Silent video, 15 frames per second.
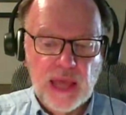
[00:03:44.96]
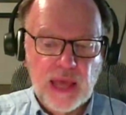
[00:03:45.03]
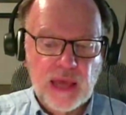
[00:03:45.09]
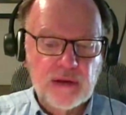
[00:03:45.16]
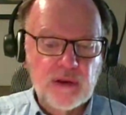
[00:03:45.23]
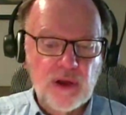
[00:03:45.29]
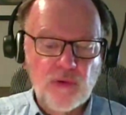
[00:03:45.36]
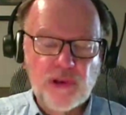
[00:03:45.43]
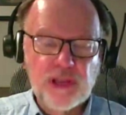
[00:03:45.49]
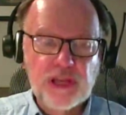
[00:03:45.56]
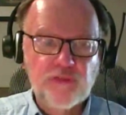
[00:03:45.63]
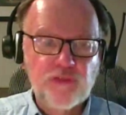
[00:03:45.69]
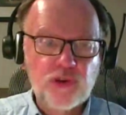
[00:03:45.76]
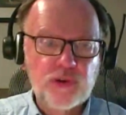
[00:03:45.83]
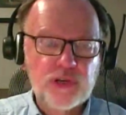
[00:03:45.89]
And
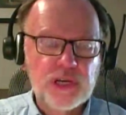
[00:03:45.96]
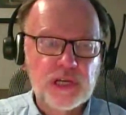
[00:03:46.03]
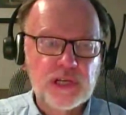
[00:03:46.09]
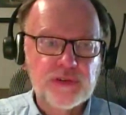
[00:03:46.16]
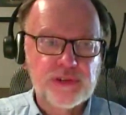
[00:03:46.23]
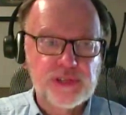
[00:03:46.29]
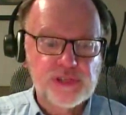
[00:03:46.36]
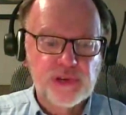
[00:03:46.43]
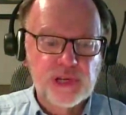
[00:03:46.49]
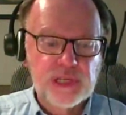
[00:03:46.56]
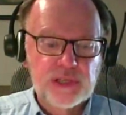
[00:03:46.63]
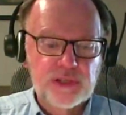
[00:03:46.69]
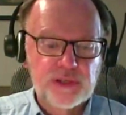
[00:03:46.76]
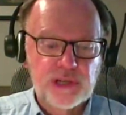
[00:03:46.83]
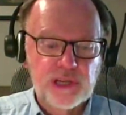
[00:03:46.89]
only a few countries
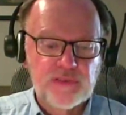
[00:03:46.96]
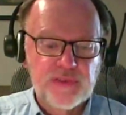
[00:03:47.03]
really took